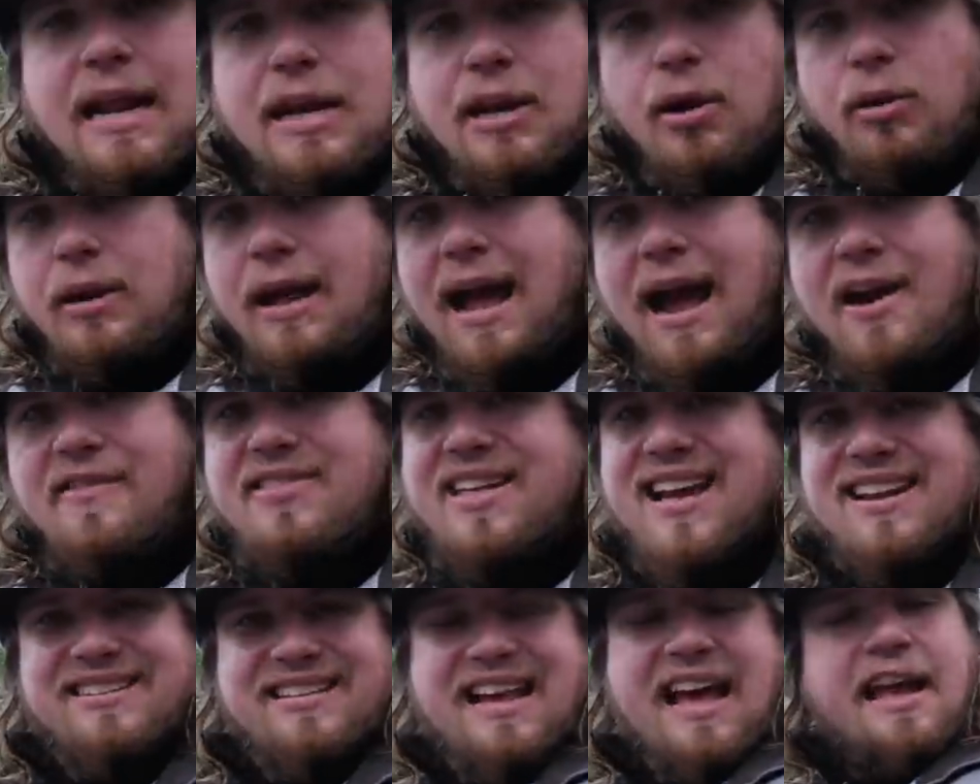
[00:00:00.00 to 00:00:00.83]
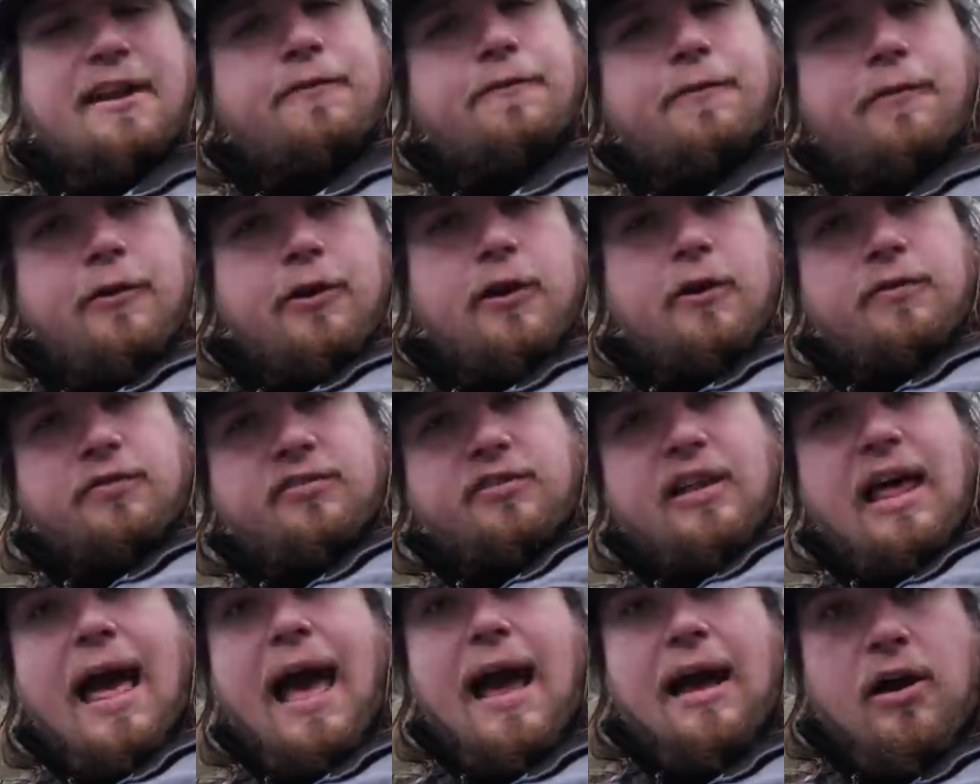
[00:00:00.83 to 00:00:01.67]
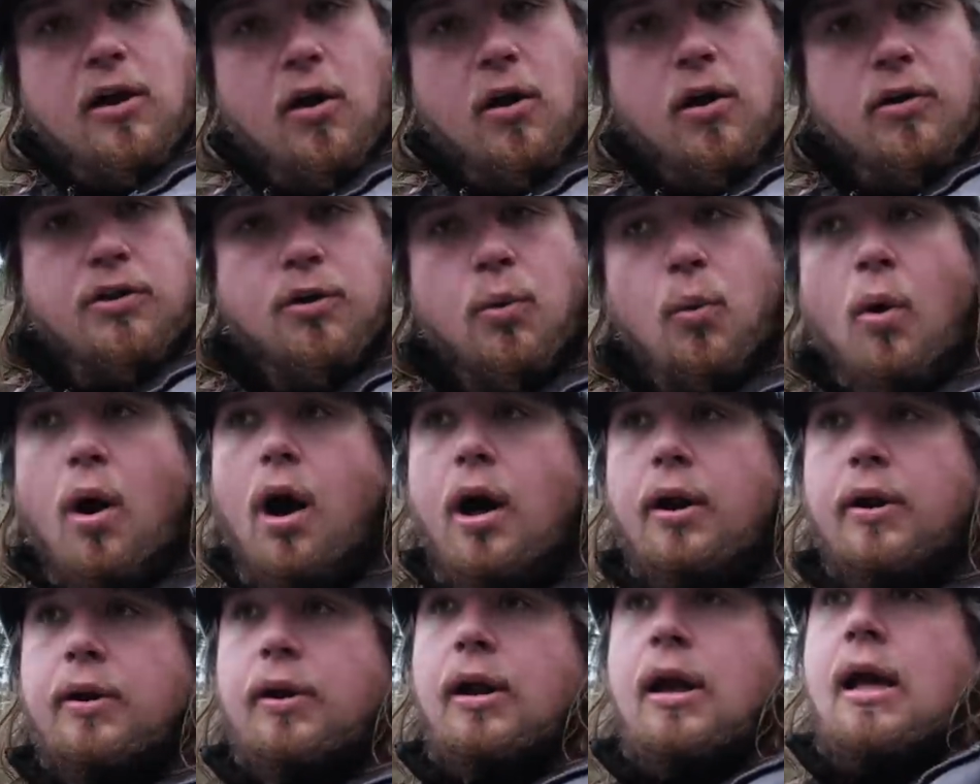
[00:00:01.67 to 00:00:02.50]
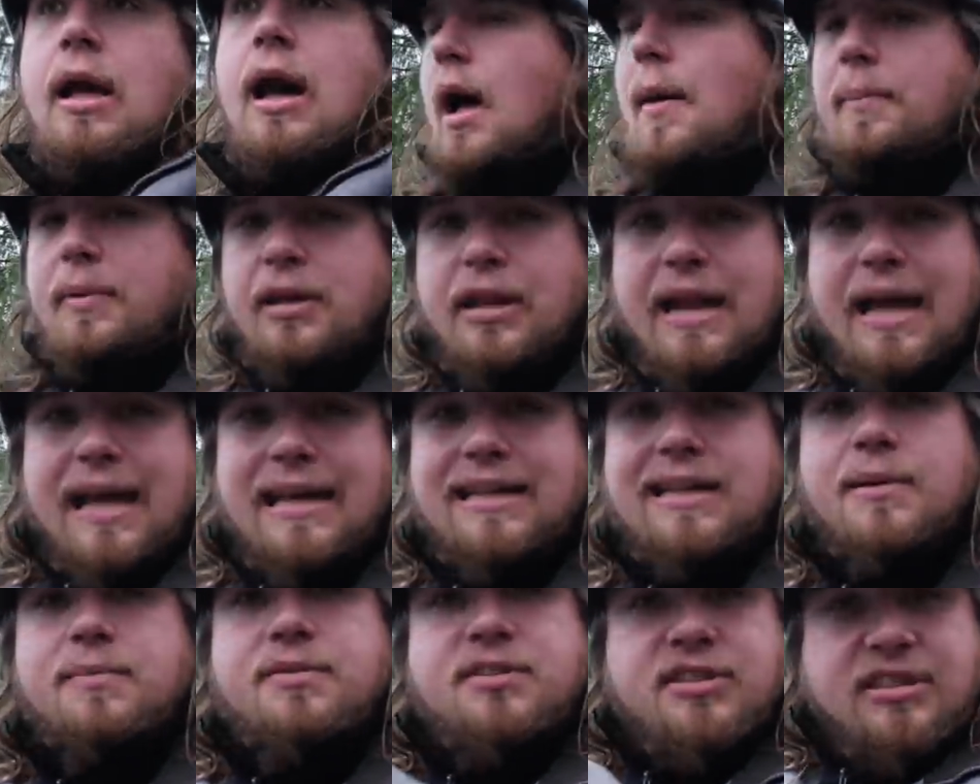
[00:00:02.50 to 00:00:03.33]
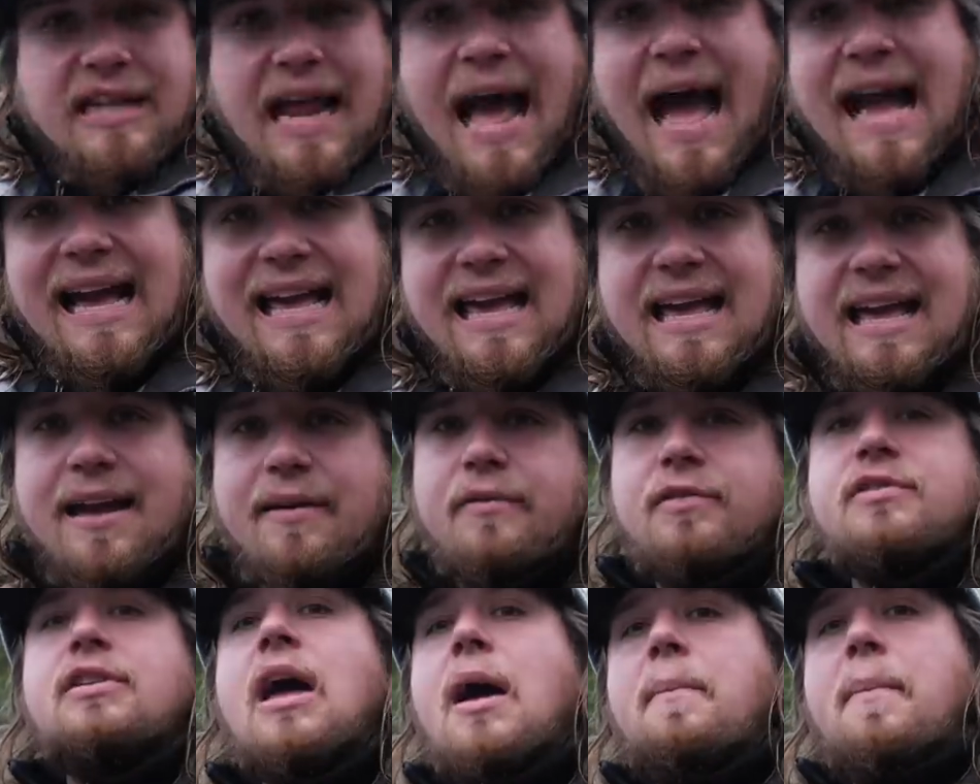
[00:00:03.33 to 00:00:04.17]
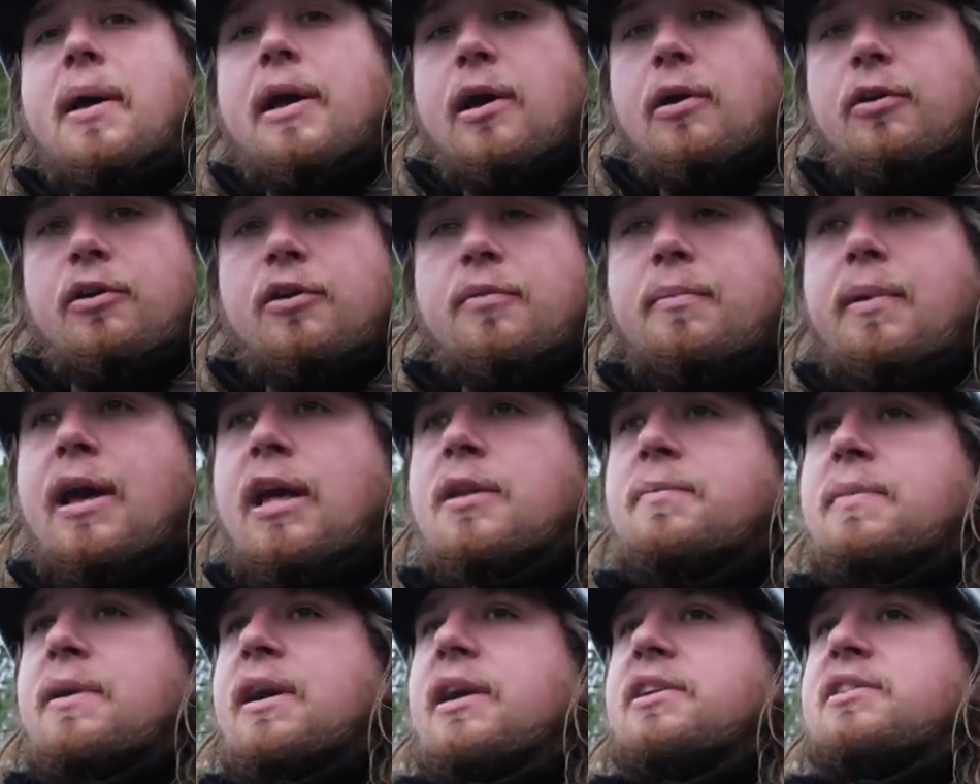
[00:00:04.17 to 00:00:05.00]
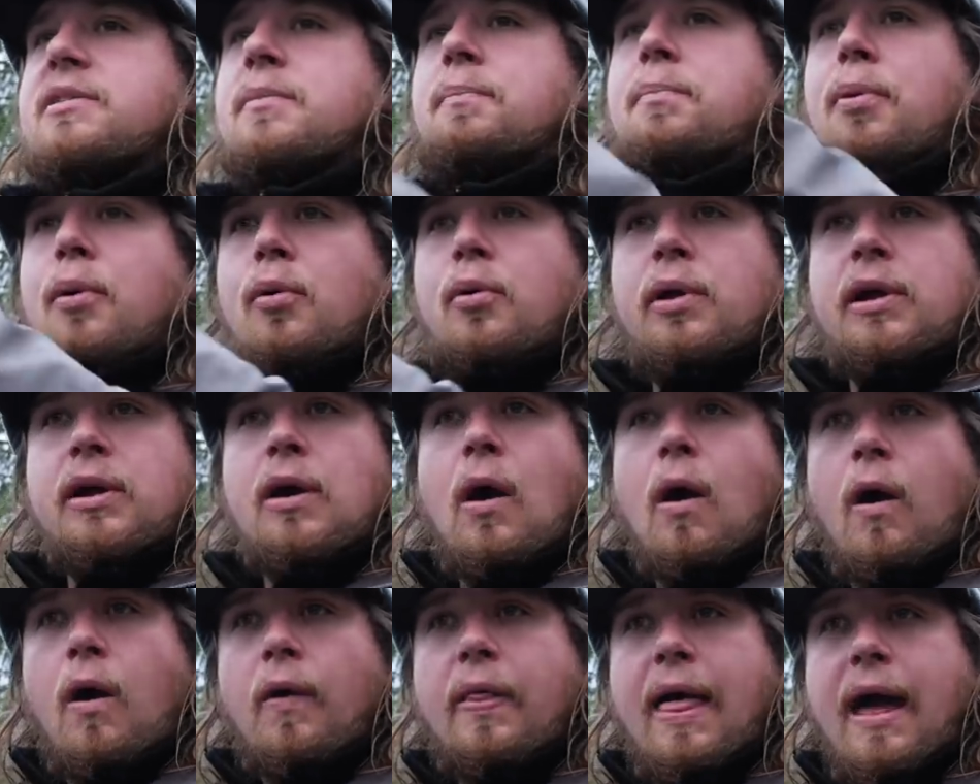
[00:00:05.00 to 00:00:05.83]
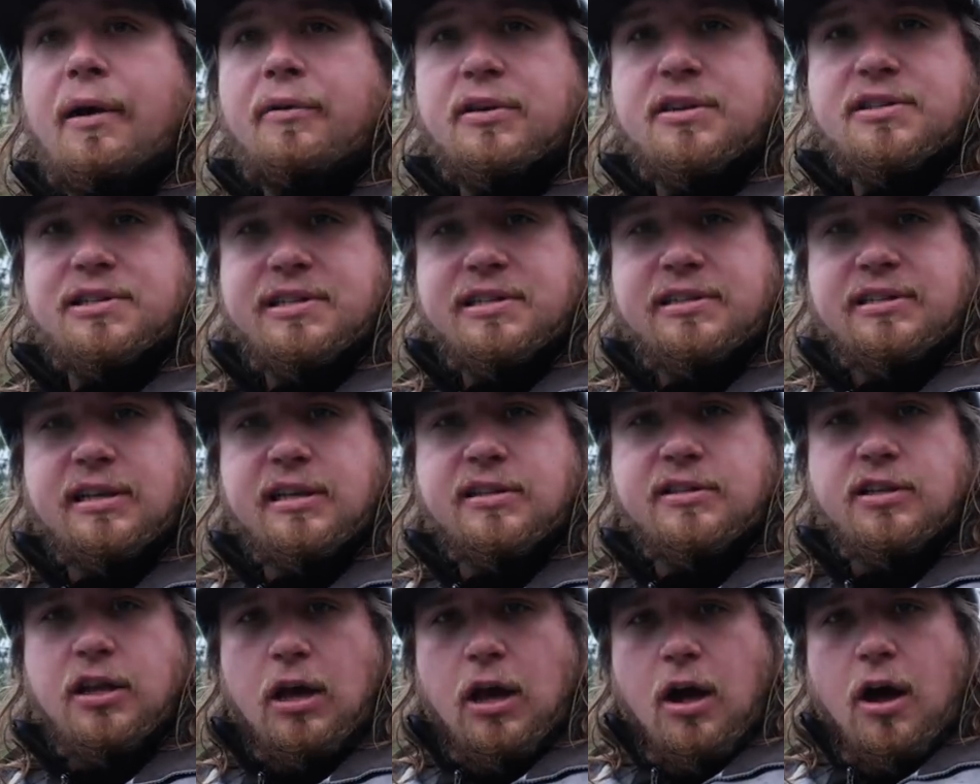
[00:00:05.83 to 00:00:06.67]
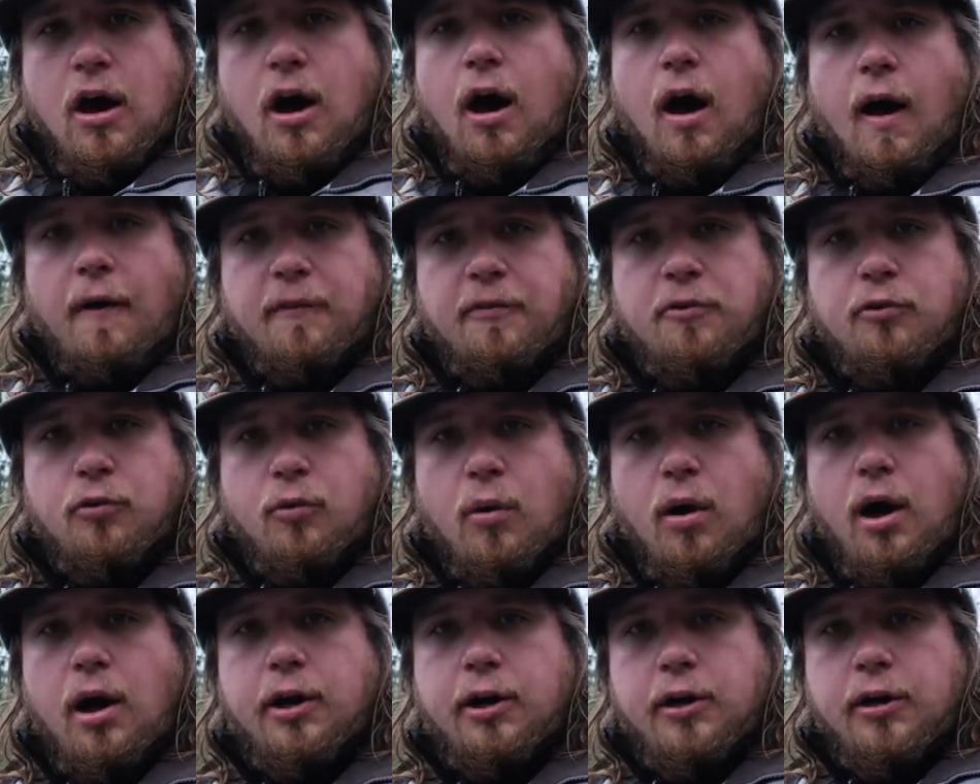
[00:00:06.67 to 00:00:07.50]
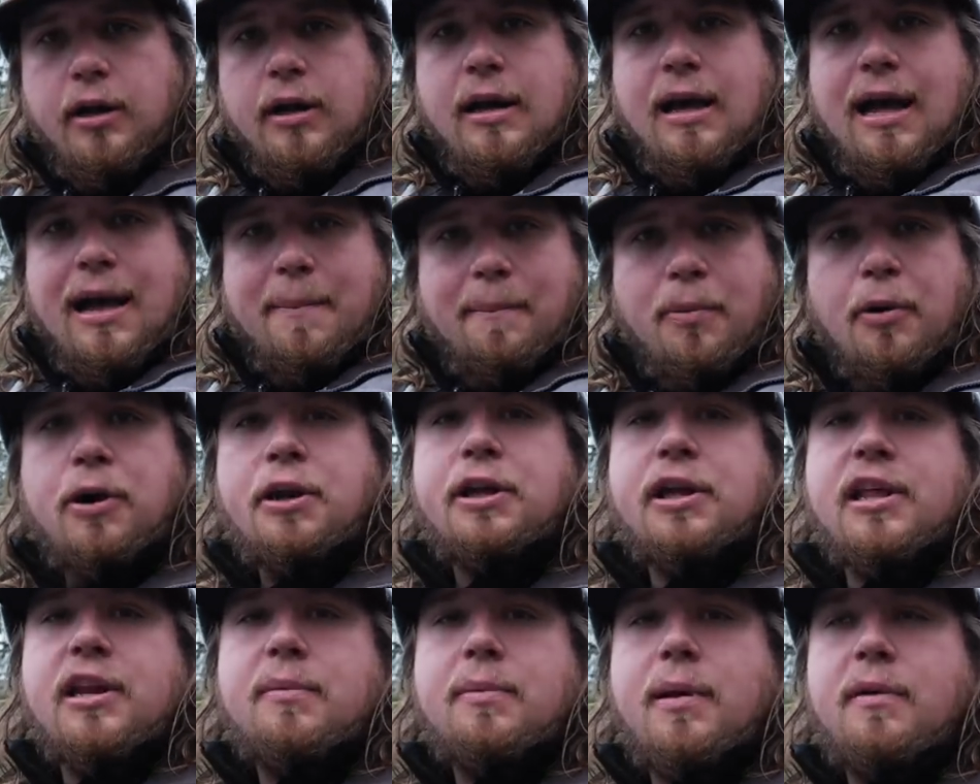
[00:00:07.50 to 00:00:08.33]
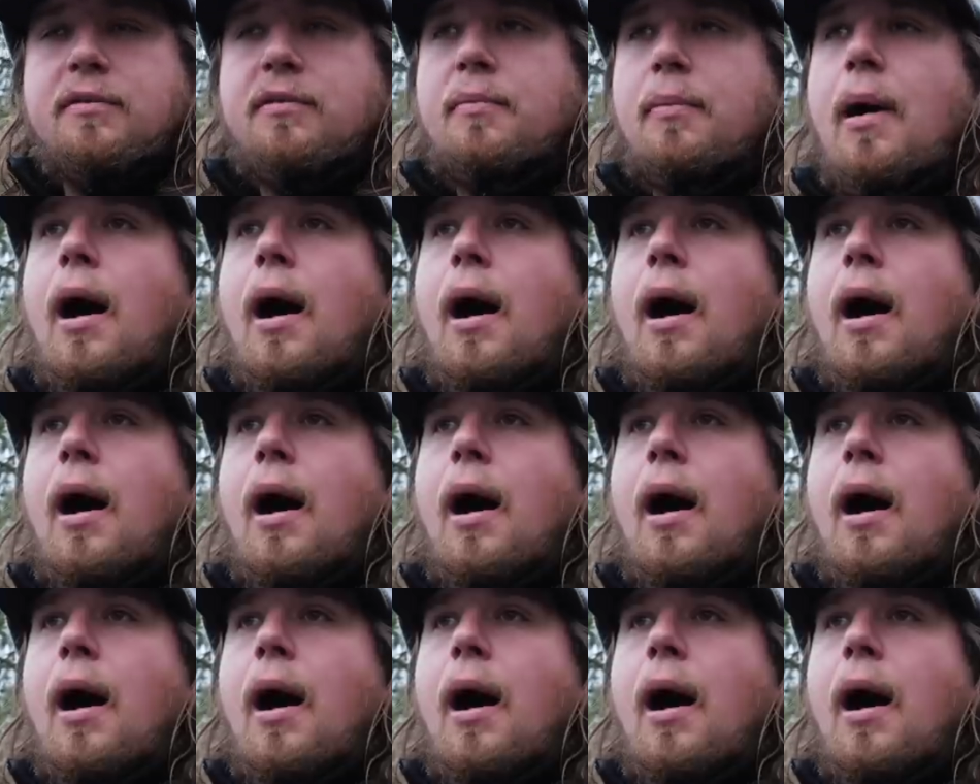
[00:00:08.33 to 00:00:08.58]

I don't have that 10 foot of slack on the water, I'm gonna end up snagging every time I go to mend because I'm pulling all that resistance off of the water and putting it above the